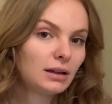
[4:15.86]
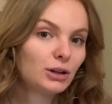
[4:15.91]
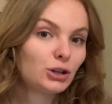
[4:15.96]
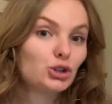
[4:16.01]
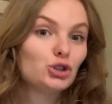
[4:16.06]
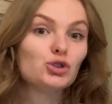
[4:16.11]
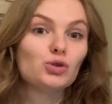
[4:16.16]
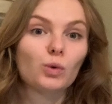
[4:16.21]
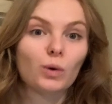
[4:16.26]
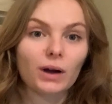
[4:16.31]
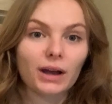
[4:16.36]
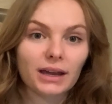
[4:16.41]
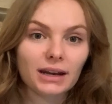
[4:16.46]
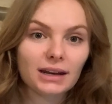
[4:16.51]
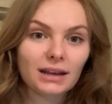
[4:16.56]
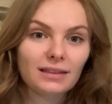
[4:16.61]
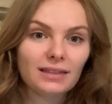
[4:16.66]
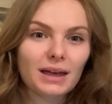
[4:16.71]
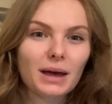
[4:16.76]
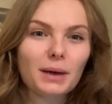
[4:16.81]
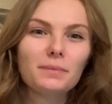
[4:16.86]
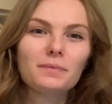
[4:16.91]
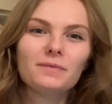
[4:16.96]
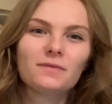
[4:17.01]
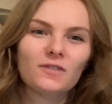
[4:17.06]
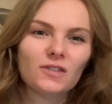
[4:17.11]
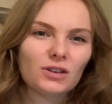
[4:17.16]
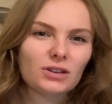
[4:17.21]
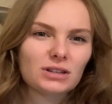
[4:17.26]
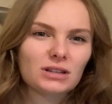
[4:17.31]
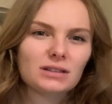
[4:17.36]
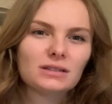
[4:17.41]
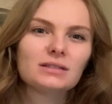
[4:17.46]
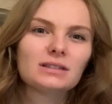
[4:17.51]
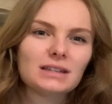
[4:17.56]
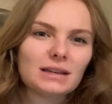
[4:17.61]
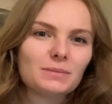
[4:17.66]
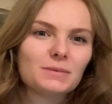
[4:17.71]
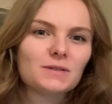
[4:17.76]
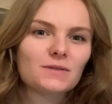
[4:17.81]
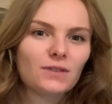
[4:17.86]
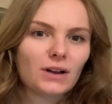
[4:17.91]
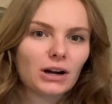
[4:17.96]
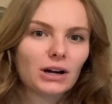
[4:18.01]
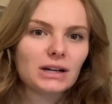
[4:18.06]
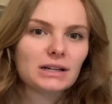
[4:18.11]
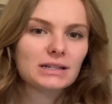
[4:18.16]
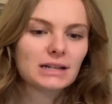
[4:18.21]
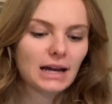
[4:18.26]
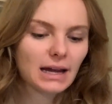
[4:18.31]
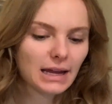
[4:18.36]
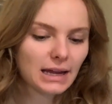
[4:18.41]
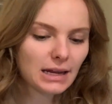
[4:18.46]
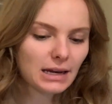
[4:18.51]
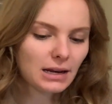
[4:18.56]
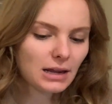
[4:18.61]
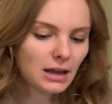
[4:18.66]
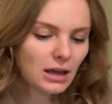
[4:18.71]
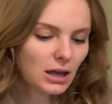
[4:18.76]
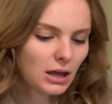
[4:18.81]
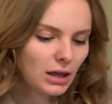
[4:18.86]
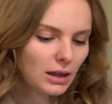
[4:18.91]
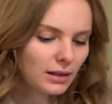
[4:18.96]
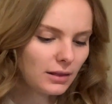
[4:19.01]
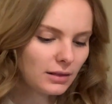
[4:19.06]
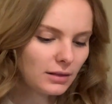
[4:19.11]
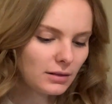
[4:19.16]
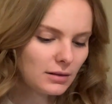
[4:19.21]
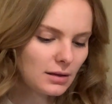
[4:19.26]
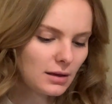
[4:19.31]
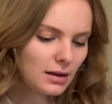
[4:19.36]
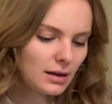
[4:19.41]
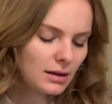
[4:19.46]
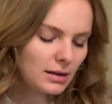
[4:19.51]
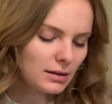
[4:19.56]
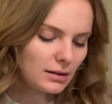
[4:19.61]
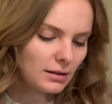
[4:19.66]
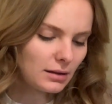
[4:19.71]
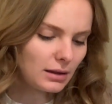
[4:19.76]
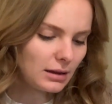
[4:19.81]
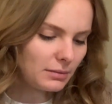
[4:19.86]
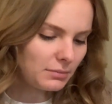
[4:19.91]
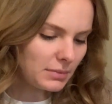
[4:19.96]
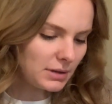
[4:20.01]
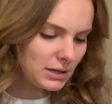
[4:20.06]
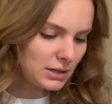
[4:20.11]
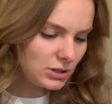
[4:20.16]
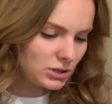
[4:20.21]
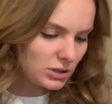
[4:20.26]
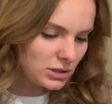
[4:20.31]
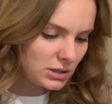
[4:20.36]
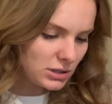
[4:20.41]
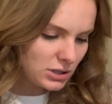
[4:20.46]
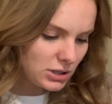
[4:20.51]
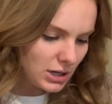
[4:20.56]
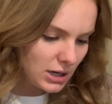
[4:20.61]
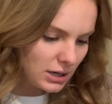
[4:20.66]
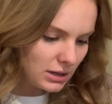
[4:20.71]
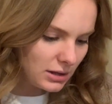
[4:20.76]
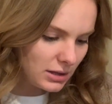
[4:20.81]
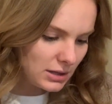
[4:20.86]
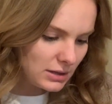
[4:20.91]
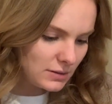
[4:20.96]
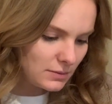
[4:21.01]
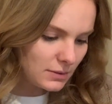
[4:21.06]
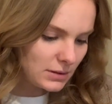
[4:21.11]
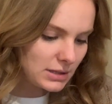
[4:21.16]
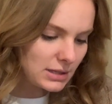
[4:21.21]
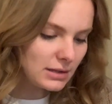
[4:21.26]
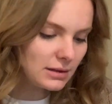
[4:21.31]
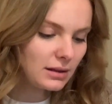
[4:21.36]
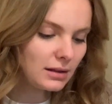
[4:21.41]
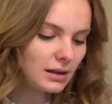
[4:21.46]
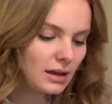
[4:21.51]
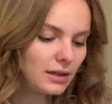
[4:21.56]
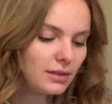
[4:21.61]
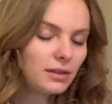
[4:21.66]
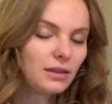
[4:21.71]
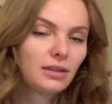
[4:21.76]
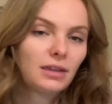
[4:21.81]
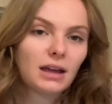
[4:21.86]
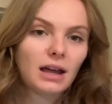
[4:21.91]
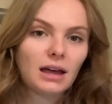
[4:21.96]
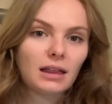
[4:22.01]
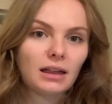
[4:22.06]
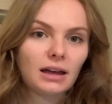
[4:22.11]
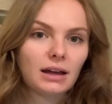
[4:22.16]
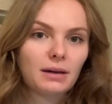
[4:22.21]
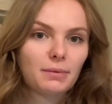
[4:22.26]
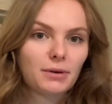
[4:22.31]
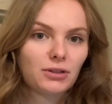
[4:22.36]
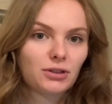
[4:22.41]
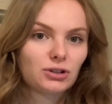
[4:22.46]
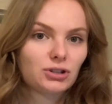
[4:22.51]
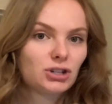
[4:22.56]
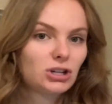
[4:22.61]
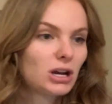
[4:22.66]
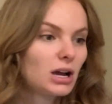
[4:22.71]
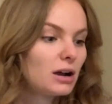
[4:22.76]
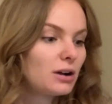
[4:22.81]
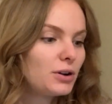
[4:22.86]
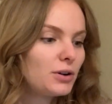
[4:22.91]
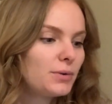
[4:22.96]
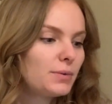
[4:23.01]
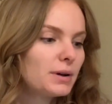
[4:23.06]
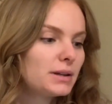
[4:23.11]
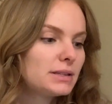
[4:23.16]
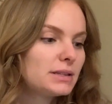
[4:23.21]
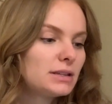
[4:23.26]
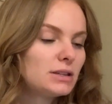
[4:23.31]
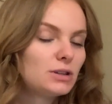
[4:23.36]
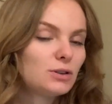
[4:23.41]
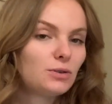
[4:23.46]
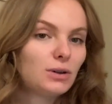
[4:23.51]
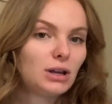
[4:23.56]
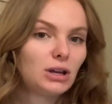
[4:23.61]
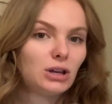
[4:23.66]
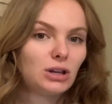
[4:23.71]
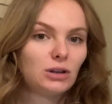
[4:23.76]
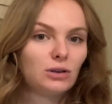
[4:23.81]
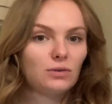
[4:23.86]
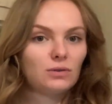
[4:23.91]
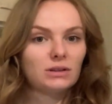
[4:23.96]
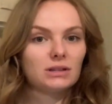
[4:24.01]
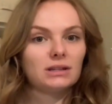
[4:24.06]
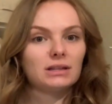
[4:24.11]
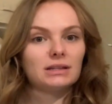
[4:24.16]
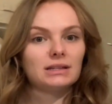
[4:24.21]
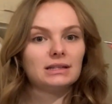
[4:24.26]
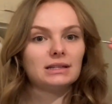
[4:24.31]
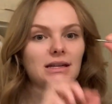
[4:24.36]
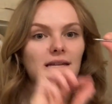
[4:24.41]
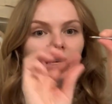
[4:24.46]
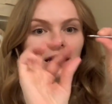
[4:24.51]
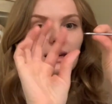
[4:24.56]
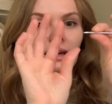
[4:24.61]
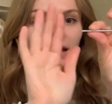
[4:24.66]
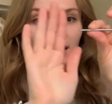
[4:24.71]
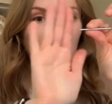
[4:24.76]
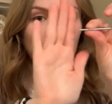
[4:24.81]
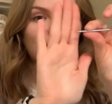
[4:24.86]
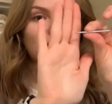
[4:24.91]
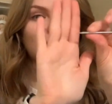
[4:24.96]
join in them seems very tight. Let me just check these ones. The thing I like about the Chiagoo ones is you can use the T